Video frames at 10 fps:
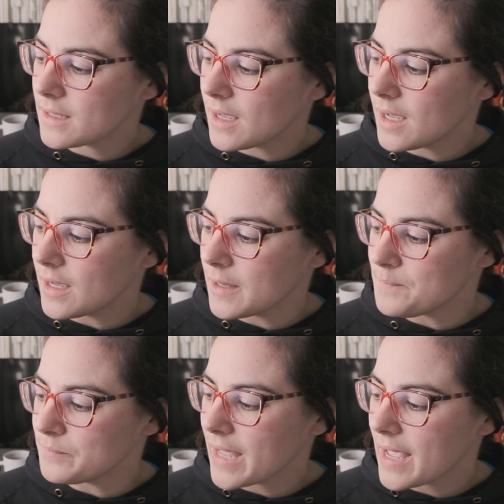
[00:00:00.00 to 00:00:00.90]

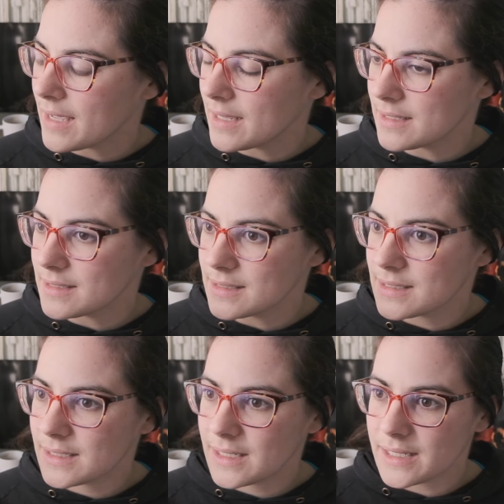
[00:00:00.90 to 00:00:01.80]
Um, and
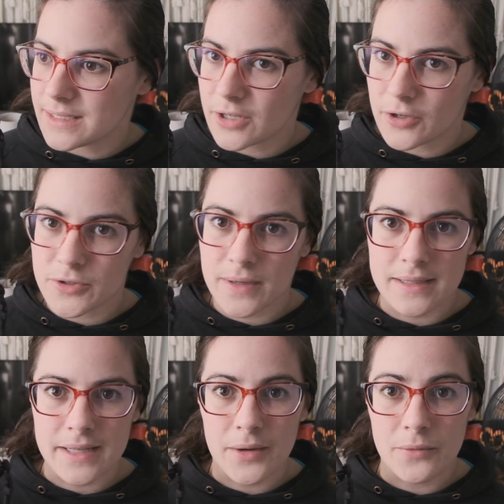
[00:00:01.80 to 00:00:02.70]
it also
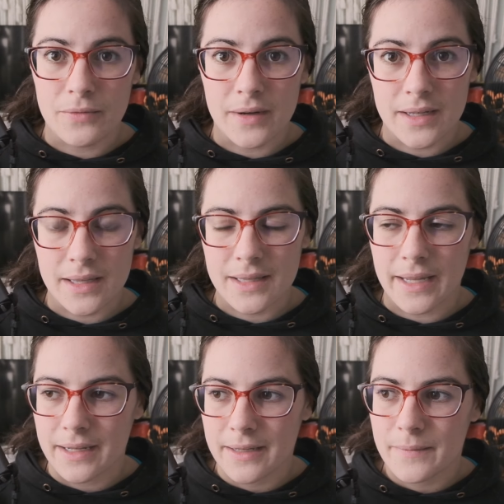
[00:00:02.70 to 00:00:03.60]
has a really,
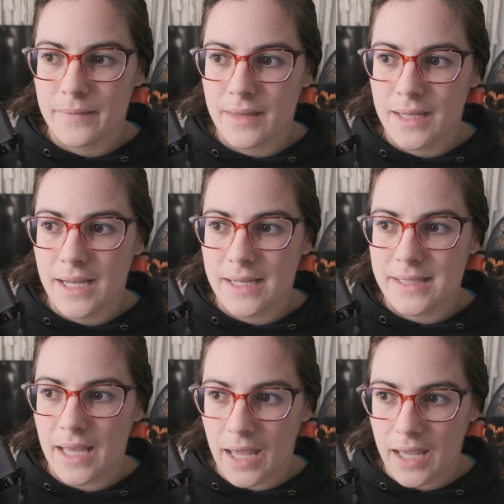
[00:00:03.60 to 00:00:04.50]
like, it has
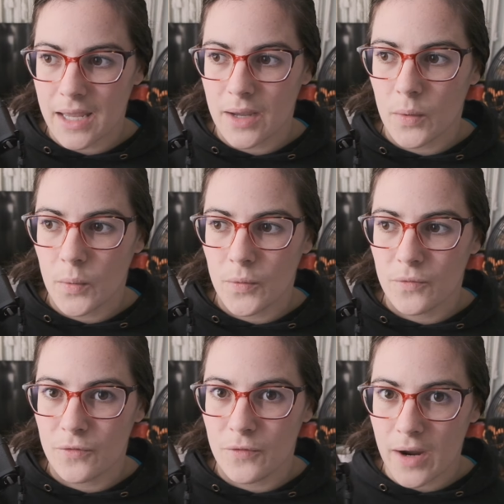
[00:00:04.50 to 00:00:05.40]
a
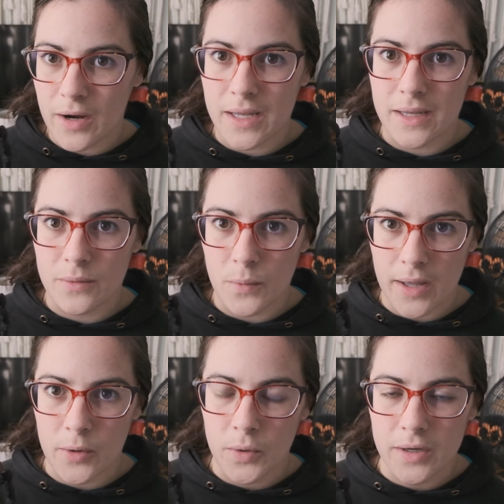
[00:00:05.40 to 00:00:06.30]
very
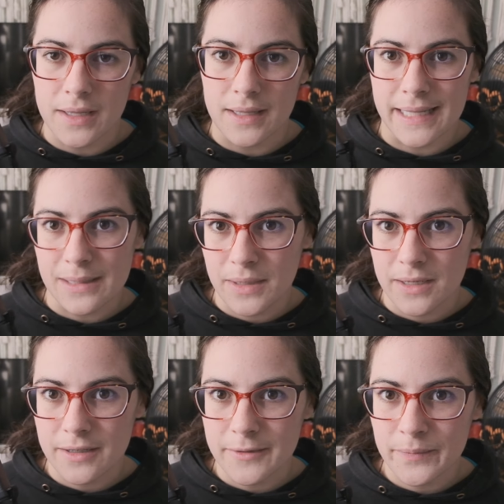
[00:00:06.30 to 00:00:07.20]
well working light
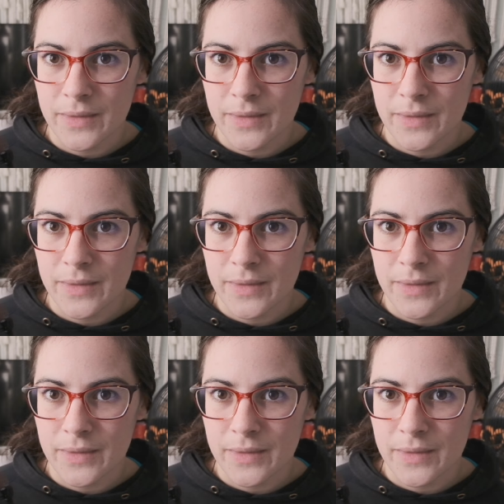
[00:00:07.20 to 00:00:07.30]
meter.